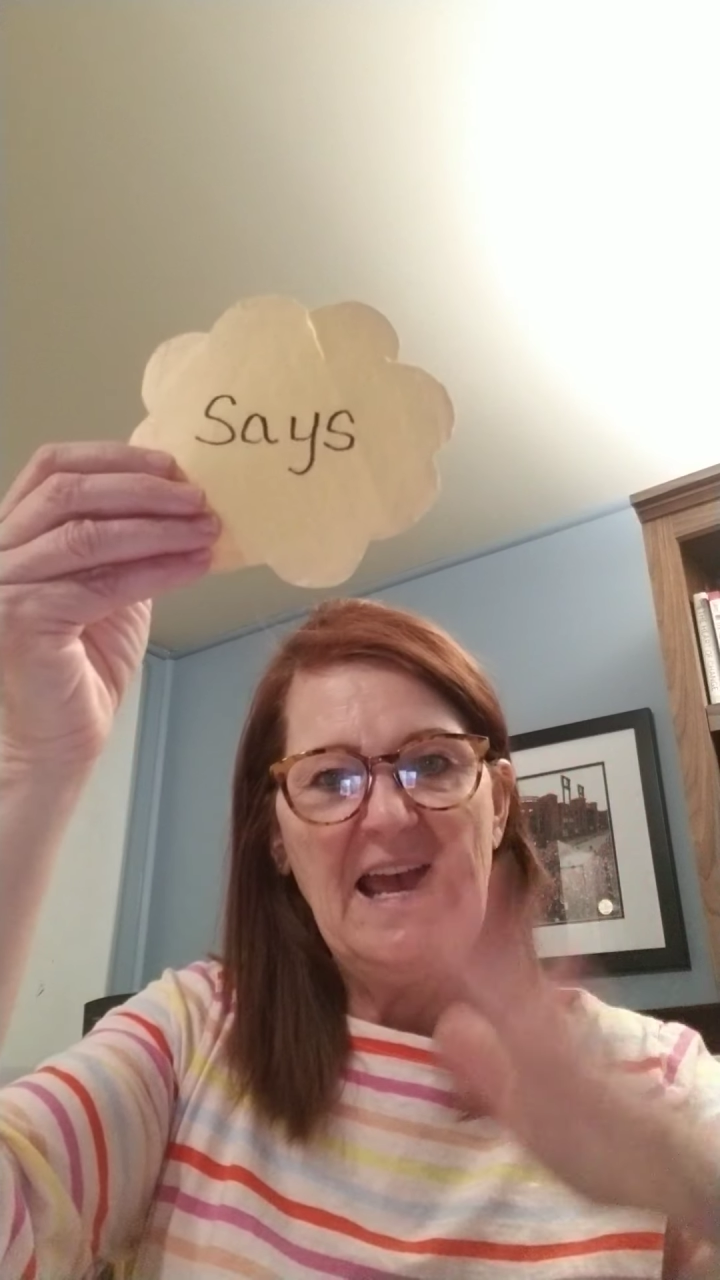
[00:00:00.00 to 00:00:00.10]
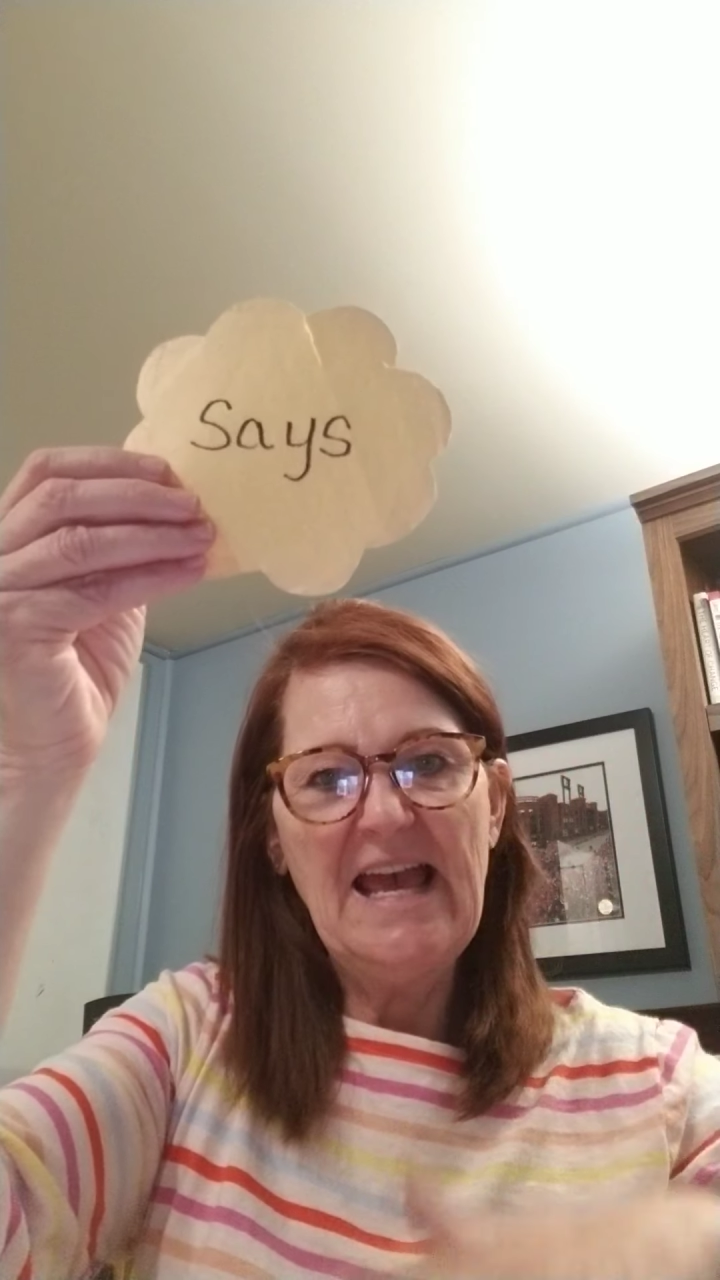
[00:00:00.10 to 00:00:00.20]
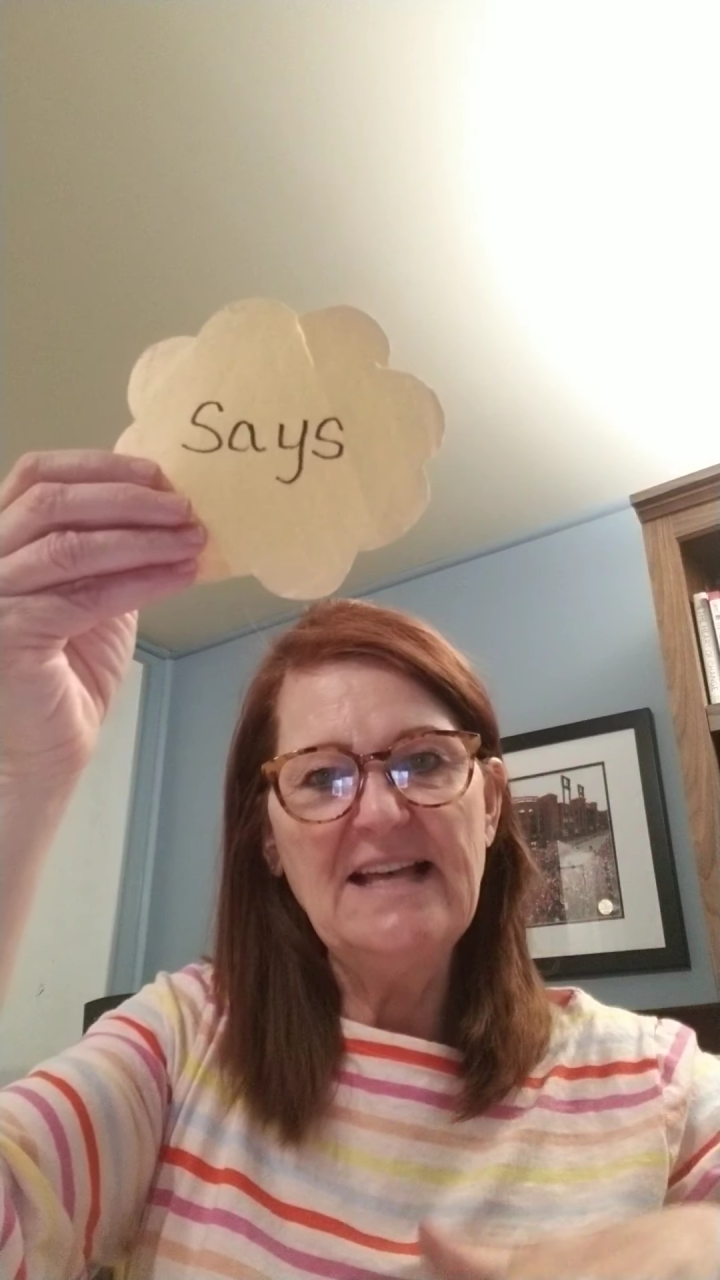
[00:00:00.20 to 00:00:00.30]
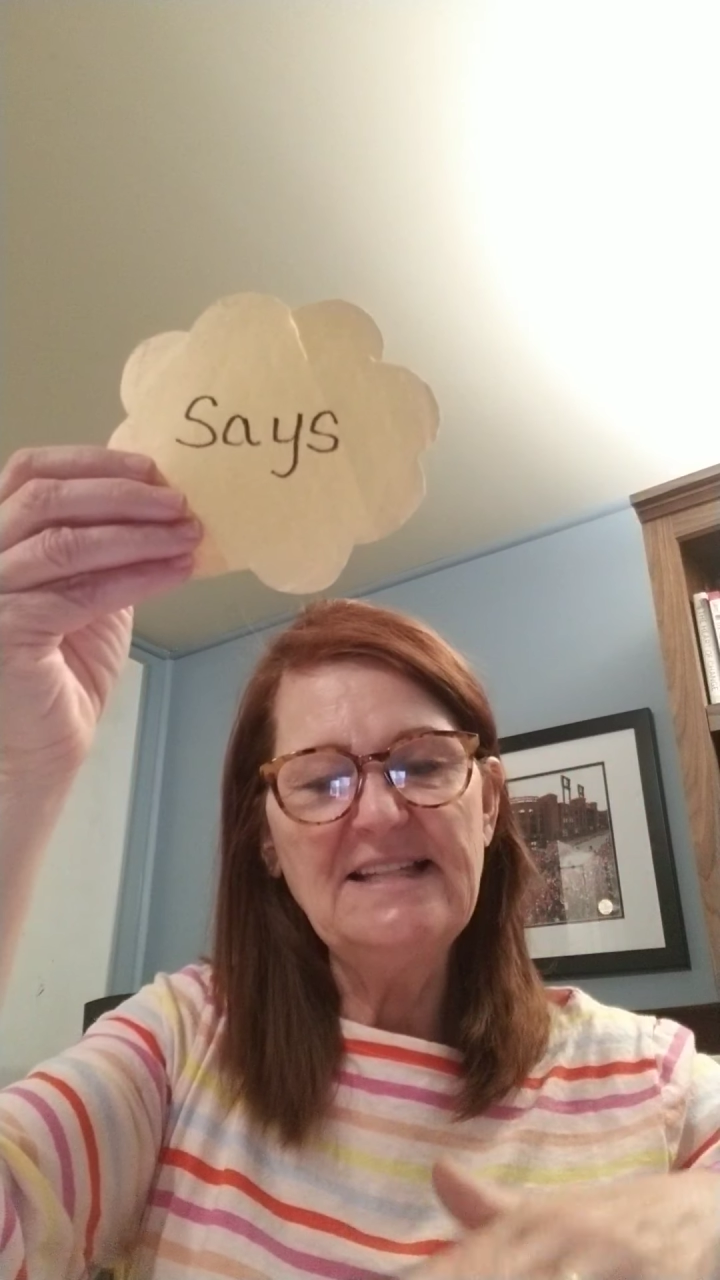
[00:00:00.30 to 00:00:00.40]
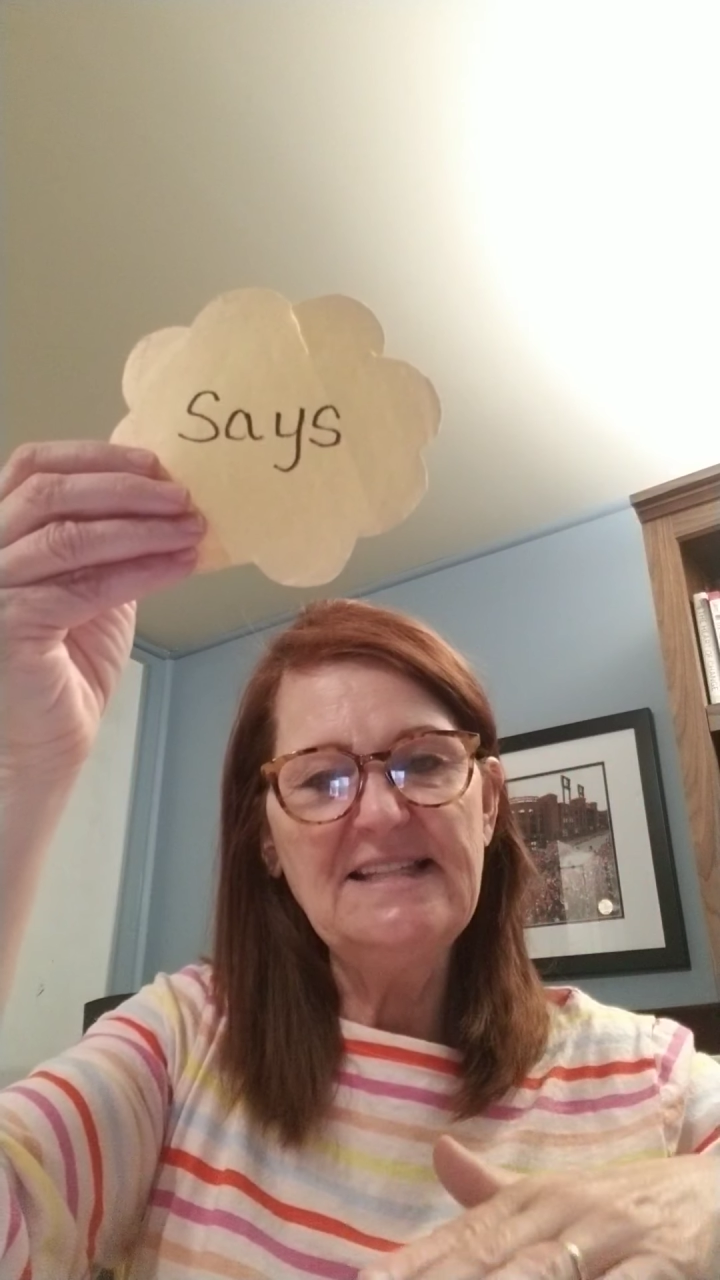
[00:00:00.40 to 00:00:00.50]

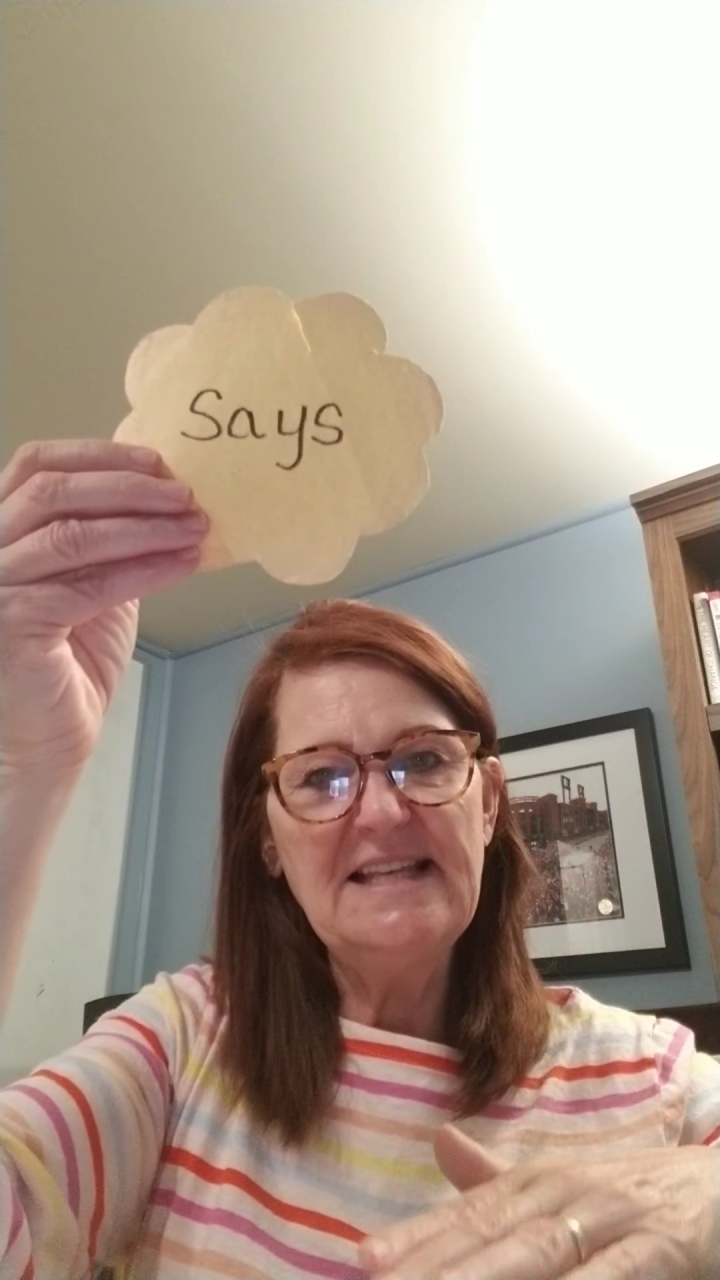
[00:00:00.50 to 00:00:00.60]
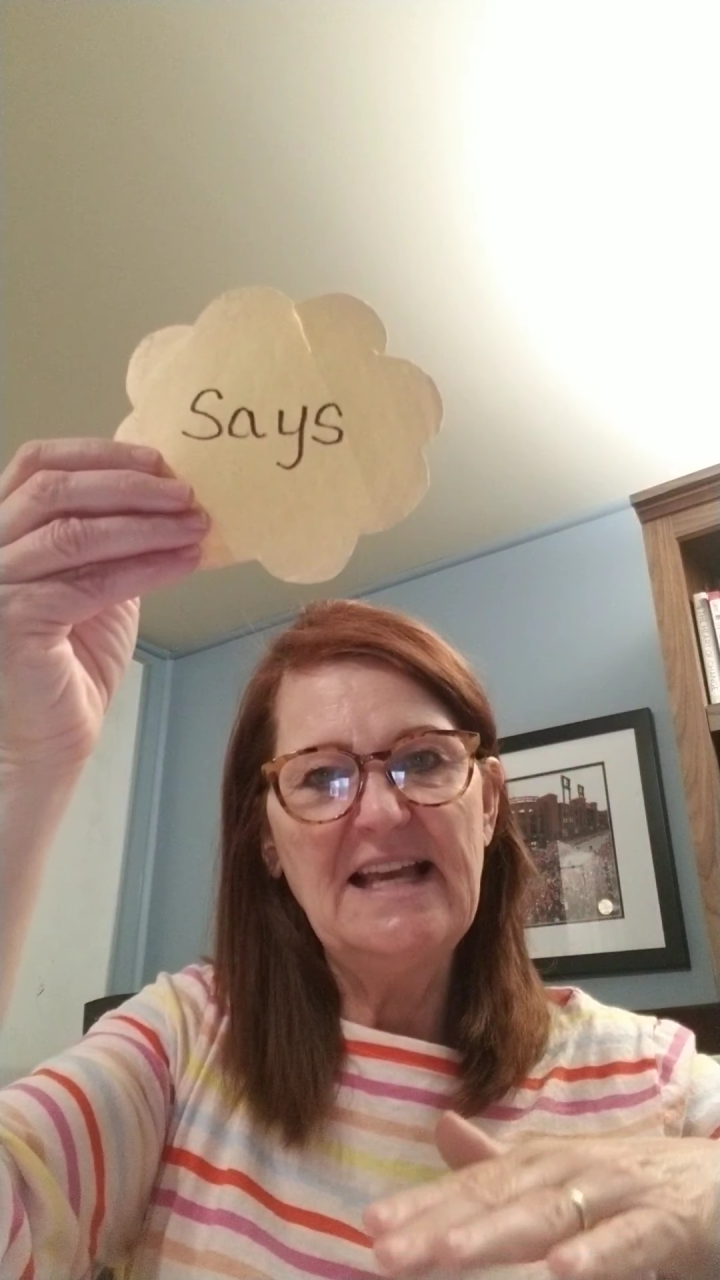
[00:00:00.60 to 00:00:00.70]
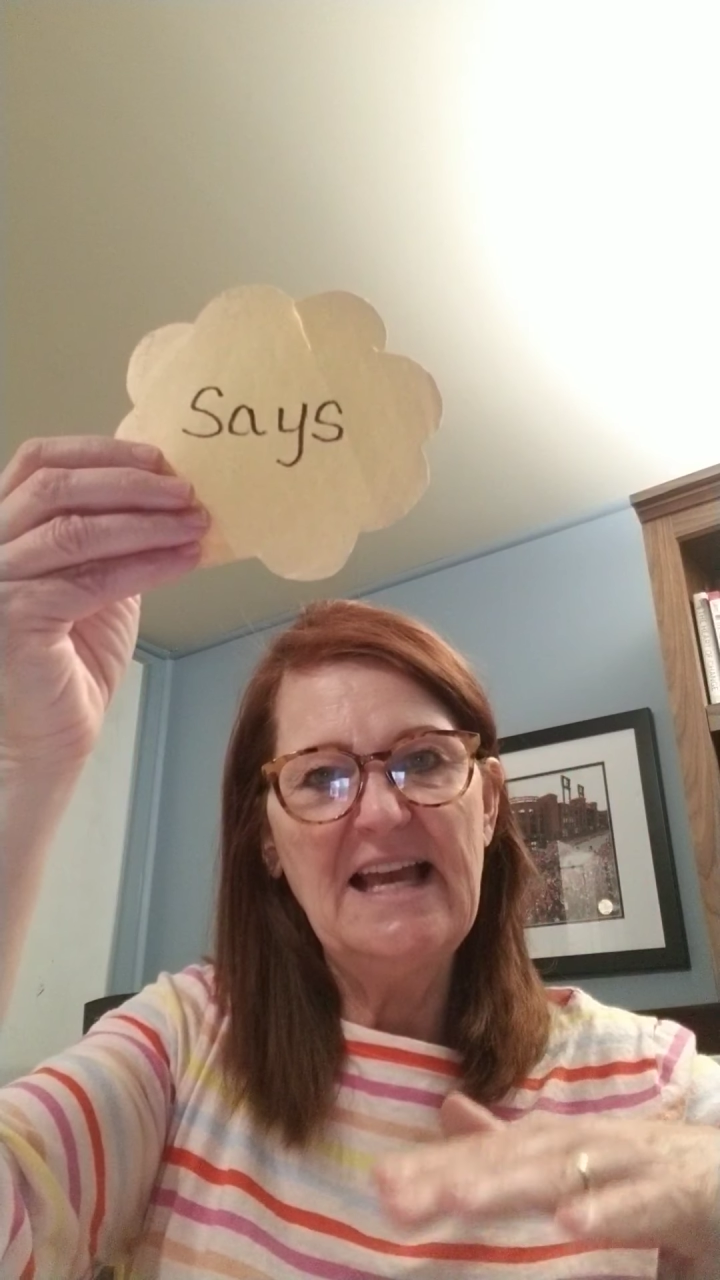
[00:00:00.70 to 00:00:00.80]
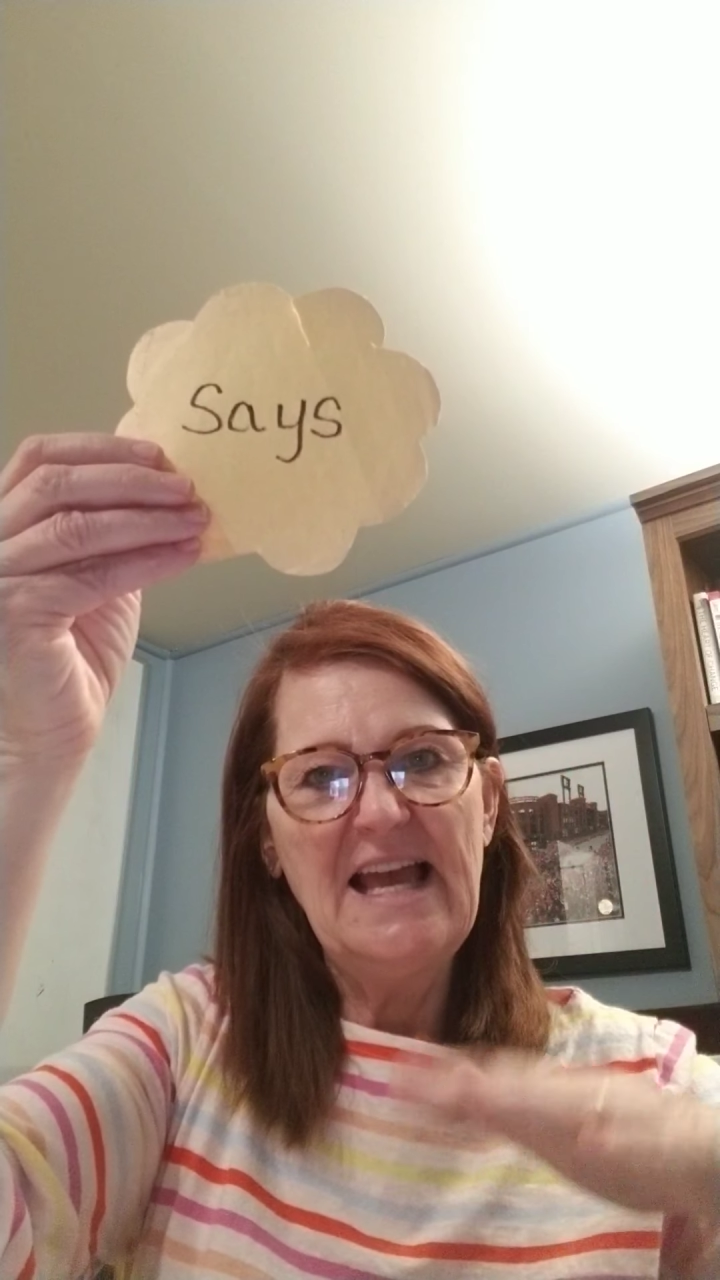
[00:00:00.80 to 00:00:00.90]
S